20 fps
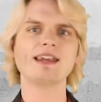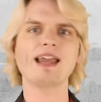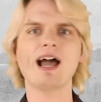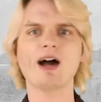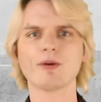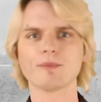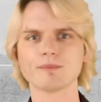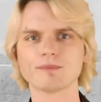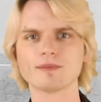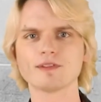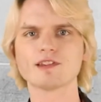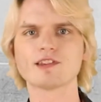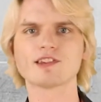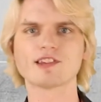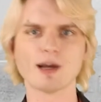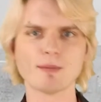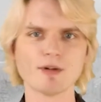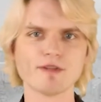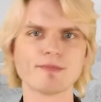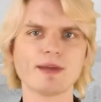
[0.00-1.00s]
Now,
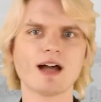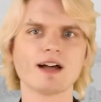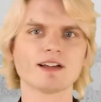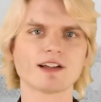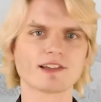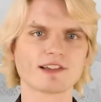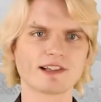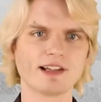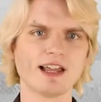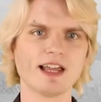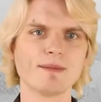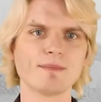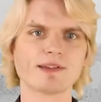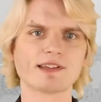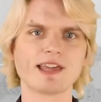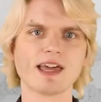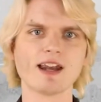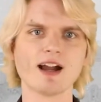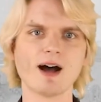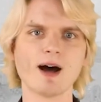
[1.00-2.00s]
some of Bialek's claims
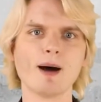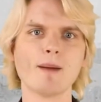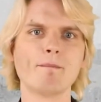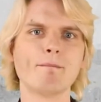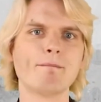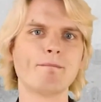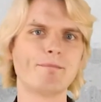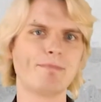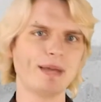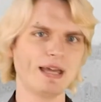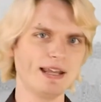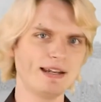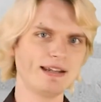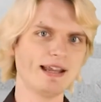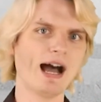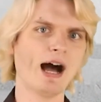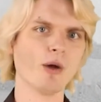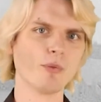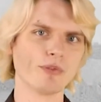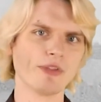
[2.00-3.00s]
get a
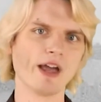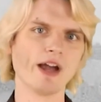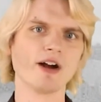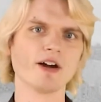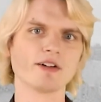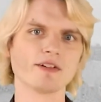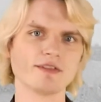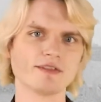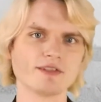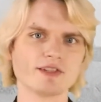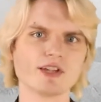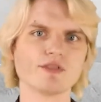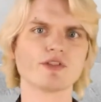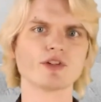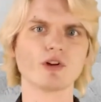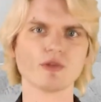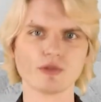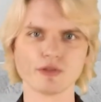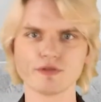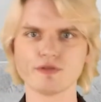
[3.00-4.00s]
bit out there and
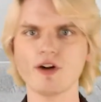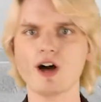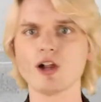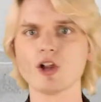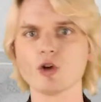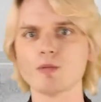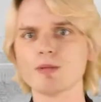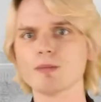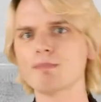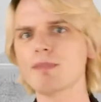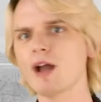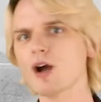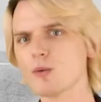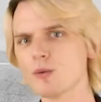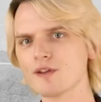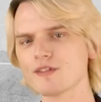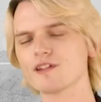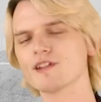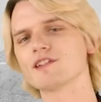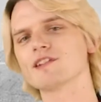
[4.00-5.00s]
difficult to follow, but bear
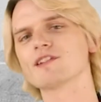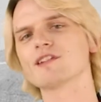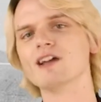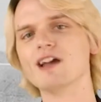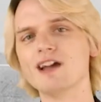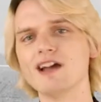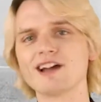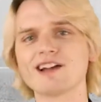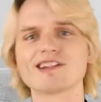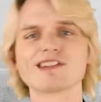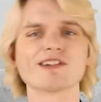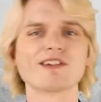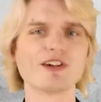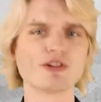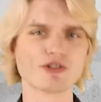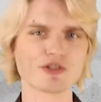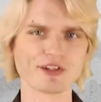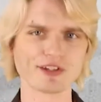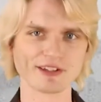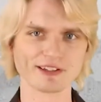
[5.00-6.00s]
with us, because they're
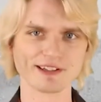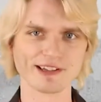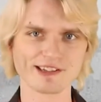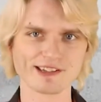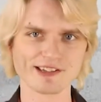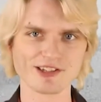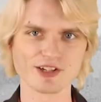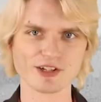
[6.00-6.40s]
interesting to listen